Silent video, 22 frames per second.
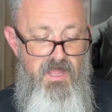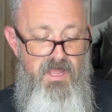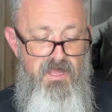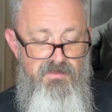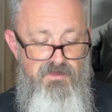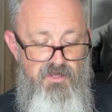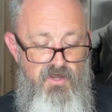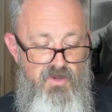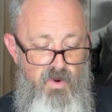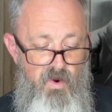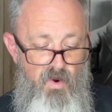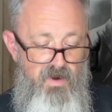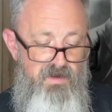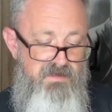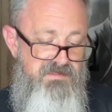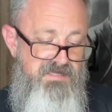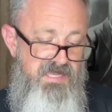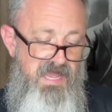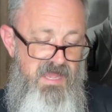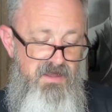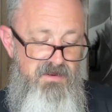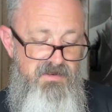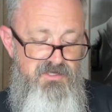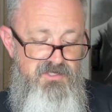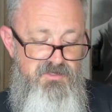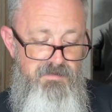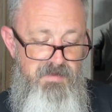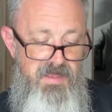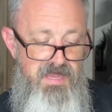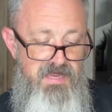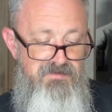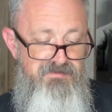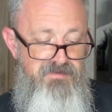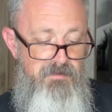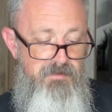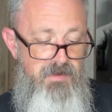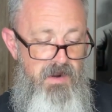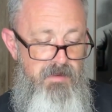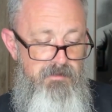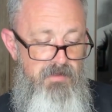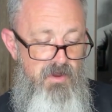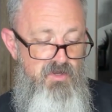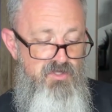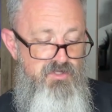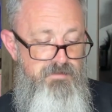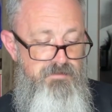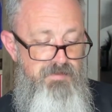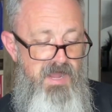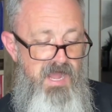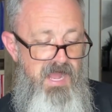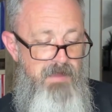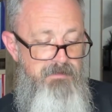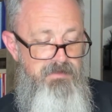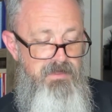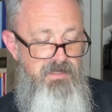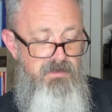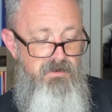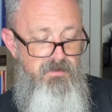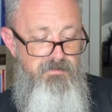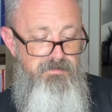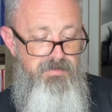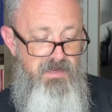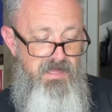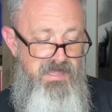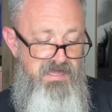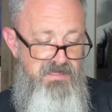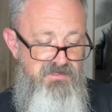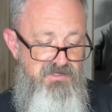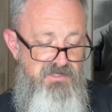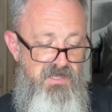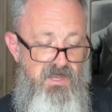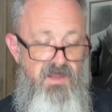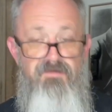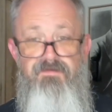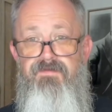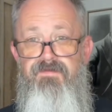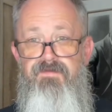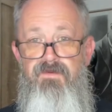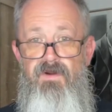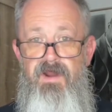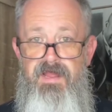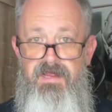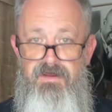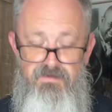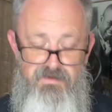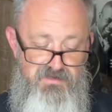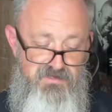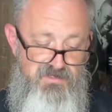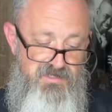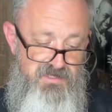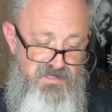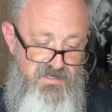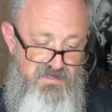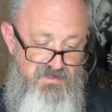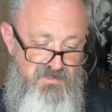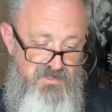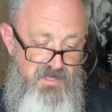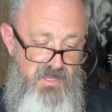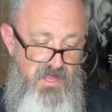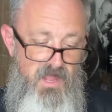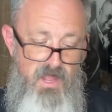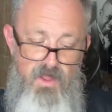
the Corktown is made from our most popular blends of fragrances.